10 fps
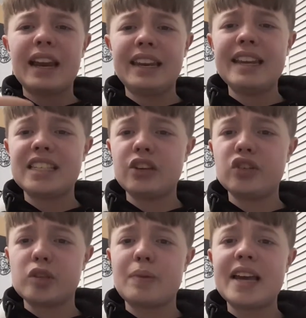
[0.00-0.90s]
and he needs to
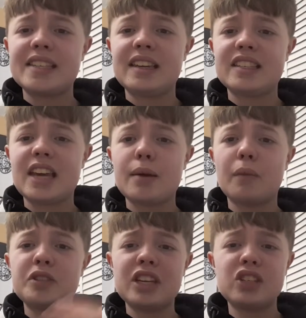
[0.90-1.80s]
use his pace in this game.
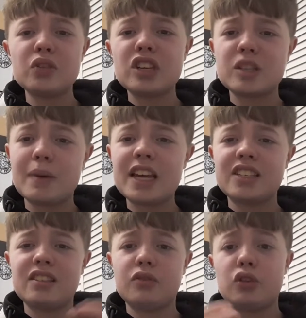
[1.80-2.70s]
Obviously, he's using his
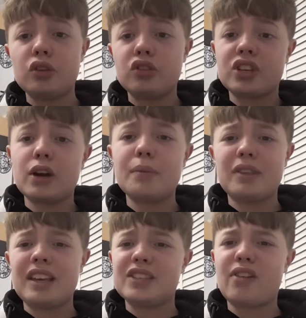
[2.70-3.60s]
pace, good skill,
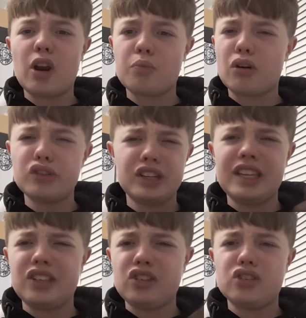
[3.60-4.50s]
but his final
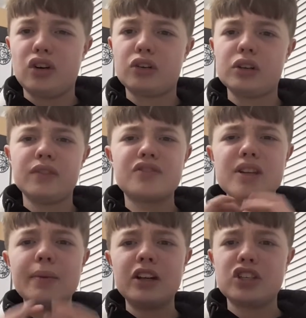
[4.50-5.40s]
product is just not good enough,
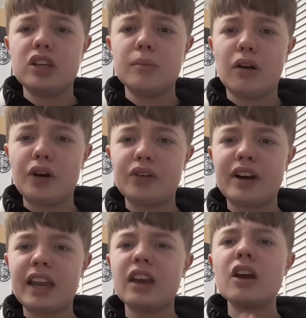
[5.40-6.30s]
similar to Demarai
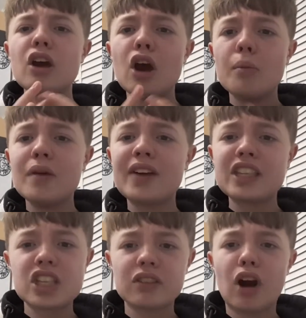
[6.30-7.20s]
Gray. Moving
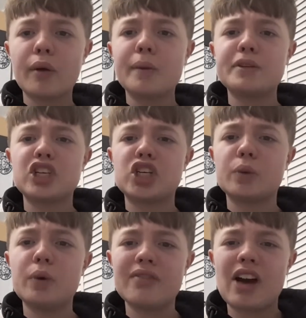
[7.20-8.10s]
into the right wing
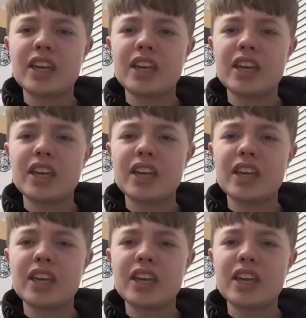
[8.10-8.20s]
position with